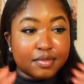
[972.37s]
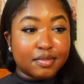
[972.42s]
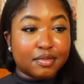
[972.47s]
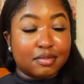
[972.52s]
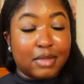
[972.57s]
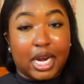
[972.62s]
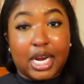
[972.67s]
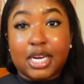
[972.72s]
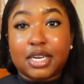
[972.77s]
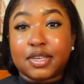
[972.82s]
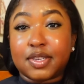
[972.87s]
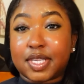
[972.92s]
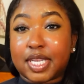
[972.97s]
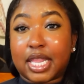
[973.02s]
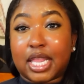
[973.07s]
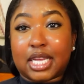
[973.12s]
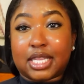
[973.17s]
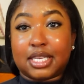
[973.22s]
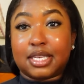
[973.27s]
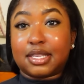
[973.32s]
my hair gonna stay
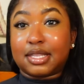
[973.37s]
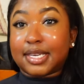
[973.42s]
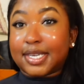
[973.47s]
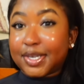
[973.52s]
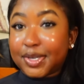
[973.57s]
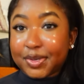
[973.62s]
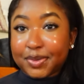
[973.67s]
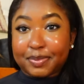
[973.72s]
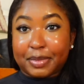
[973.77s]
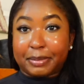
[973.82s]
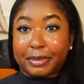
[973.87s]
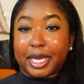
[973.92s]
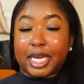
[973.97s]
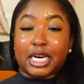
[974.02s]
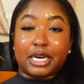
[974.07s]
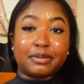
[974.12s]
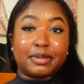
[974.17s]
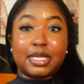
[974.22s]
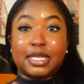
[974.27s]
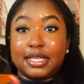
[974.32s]
like this, though. My
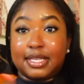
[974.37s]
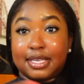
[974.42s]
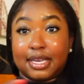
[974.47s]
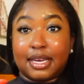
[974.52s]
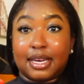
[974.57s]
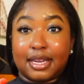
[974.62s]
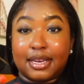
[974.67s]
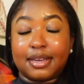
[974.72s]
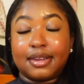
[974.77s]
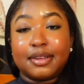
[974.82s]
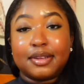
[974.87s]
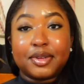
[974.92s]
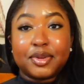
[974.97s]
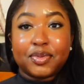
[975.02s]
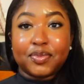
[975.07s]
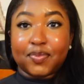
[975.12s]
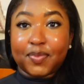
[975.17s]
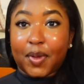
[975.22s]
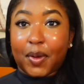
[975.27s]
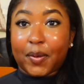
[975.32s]
makeup done,
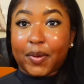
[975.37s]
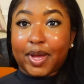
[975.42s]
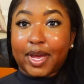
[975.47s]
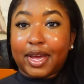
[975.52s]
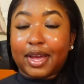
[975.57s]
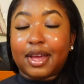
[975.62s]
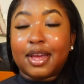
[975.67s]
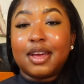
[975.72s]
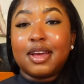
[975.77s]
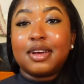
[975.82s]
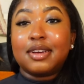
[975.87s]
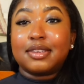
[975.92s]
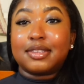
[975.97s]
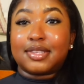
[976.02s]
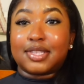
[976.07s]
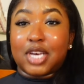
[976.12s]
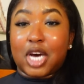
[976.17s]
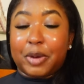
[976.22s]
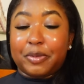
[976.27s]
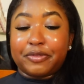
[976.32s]
okay?
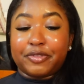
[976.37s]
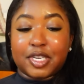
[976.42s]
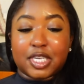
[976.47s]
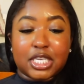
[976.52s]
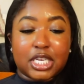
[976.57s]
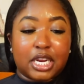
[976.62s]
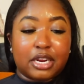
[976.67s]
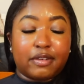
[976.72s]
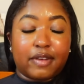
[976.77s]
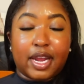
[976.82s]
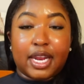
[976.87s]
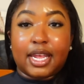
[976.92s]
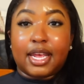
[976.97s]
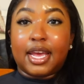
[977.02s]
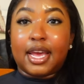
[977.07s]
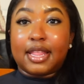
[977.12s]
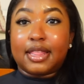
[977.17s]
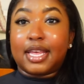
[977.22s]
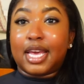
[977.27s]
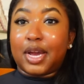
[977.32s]
So I'm gonna finish getting ready,
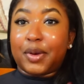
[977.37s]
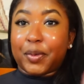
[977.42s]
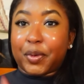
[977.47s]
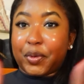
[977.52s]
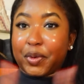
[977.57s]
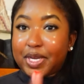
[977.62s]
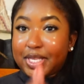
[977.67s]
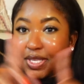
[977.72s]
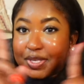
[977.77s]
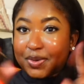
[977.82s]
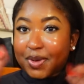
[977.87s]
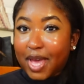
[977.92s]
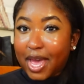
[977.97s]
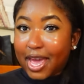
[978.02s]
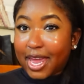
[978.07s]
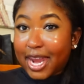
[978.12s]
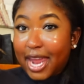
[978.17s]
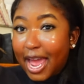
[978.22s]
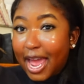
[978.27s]
and then we're going to head